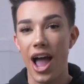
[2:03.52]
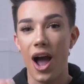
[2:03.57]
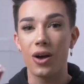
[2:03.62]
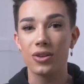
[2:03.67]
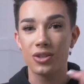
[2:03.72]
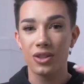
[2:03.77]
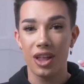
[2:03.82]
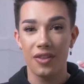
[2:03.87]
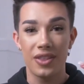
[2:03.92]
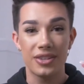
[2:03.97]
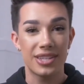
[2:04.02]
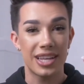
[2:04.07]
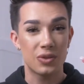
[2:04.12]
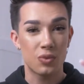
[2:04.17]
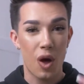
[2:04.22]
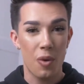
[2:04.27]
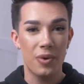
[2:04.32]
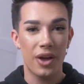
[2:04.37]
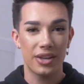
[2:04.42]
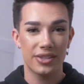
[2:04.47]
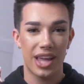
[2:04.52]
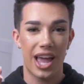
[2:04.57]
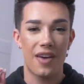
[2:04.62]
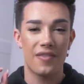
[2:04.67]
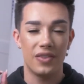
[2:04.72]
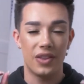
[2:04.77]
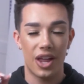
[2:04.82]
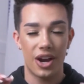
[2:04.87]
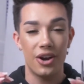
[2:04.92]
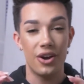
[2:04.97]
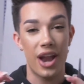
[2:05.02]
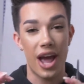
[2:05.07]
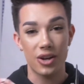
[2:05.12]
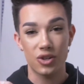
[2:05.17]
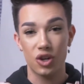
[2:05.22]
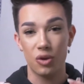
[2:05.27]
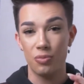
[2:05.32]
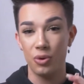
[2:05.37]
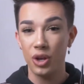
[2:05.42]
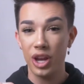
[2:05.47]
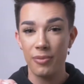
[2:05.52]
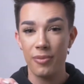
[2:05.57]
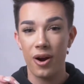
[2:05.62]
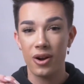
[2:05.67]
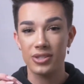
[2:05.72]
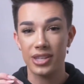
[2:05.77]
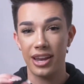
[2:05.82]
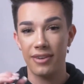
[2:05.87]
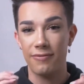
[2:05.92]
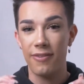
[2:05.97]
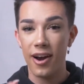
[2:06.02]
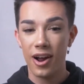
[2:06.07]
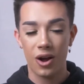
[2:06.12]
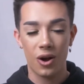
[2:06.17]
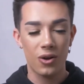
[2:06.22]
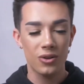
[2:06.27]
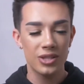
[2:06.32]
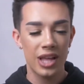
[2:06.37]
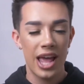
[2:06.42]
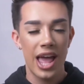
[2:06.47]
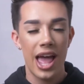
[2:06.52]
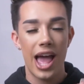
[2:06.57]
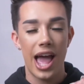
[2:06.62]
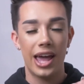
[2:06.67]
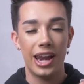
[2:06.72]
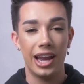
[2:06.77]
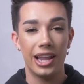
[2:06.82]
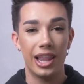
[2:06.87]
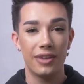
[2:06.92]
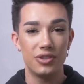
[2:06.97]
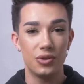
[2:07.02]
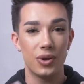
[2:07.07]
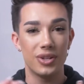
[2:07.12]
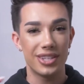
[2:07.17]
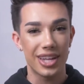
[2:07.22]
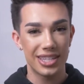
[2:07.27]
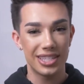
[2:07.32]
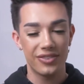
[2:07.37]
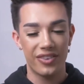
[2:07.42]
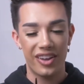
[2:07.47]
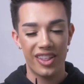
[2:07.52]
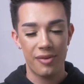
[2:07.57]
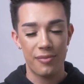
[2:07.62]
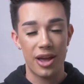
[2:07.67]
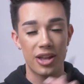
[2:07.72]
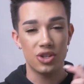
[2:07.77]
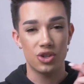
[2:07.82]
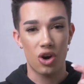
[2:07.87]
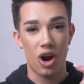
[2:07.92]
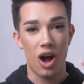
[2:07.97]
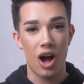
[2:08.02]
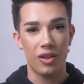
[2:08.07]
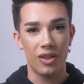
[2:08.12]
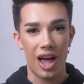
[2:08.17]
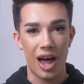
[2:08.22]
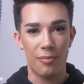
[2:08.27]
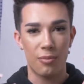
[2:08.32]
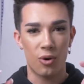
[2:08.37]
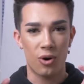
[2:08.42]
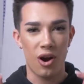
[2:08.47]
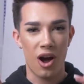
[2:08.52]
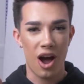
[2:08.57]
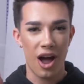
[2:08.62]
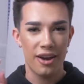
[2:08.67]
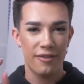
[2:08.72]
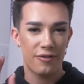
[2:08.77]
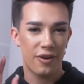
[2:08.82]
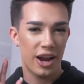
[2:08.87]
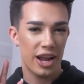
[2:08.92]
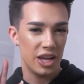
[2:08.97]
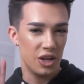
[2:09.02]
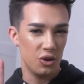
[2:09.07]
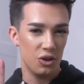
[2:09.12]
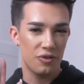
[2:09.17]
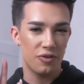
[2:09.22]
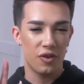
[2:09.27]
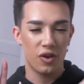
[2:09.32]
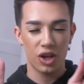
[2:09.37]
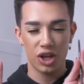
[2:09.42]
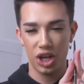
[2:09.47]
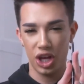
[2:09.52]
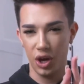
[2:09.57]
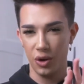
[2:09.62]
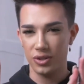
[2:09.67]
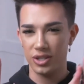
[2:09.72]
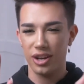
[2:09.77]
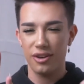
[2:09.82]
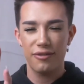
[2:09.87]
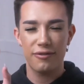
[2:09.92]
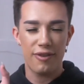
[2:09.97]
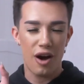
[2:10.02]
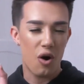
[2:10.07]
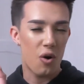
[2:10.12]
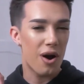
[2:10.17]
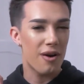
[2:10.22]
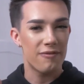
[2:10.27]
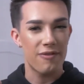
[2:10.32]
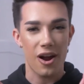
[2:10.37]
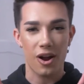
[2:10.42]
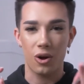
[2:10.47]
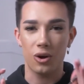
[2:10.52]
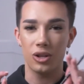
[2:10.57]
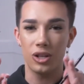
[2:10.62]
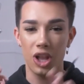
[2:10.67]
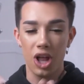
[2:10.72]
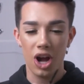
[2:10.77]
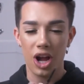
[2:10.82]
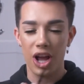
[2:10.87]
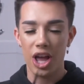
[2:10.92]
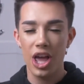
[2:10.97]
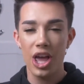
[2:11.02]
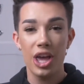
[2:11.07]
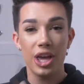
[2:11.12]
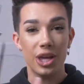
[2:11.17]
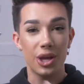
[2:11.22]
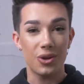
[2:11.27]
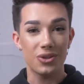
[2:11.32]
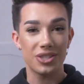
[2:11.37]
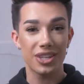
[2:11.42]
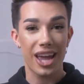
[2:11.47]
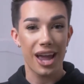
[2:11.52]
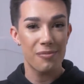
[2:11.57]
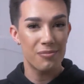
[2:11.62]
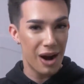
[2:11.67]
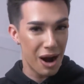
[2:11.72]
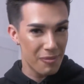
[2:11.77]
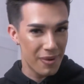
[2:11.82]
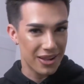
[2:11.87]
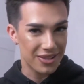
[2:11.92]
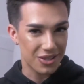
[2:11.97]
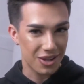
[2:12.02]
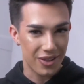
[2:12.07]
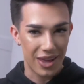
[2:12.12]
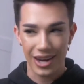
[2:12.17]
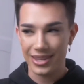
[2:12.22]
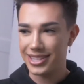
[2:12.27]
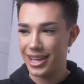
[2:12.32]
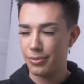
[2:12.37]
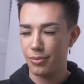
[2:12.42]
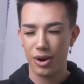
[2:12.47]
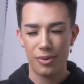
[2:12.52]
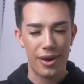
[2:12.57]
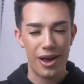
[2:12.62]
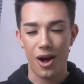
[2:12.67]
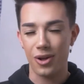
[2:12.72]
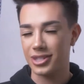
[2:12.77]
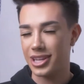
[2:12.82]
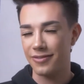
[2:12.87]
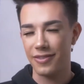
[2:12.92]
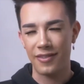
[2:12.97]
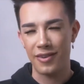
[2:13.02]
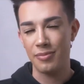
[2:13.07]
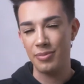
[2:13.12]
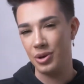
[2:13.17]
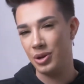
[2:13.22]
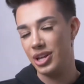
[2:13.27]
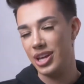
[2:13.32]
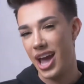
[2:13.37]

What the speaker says: also love this as well because I have a lot of natural beauty marks and freckles, and I love to intensify them and draw a lot more on for a youthful, cute, faux freckled look using a brow pencil. That is like one of my all-time favorite beauty